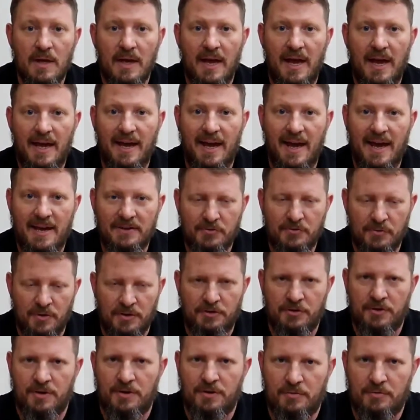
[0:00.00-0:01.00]
Hey guys,
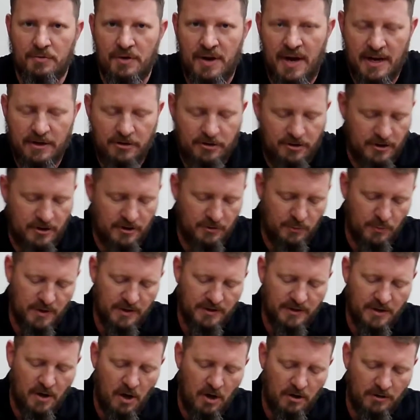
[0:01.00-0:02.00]
Richard at the Range. Just
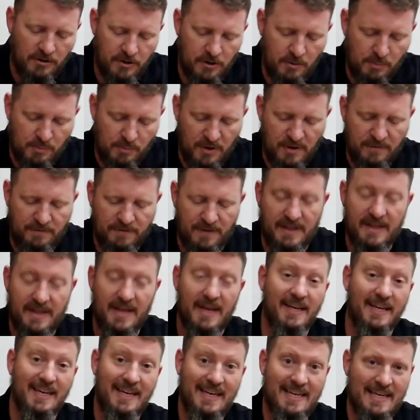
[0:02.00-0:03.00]
want to talk to you briefly
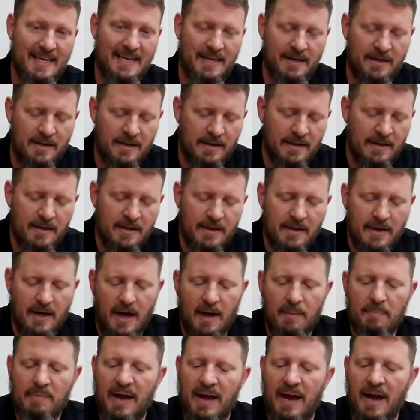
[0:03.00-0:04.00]
again
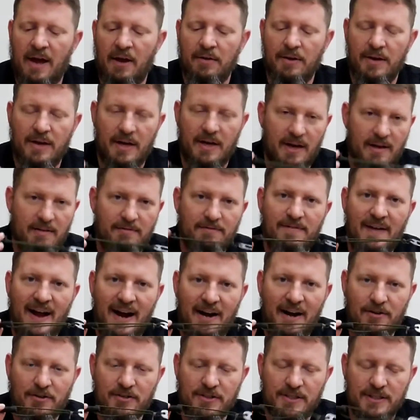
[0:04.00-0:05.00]
about
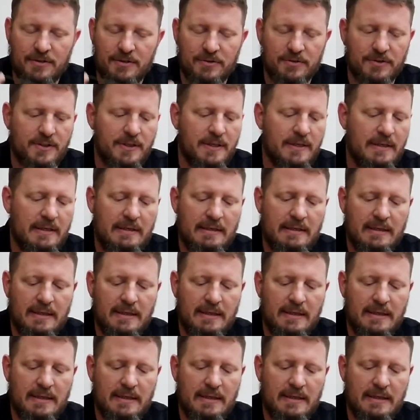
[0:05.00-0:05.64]
Firesteels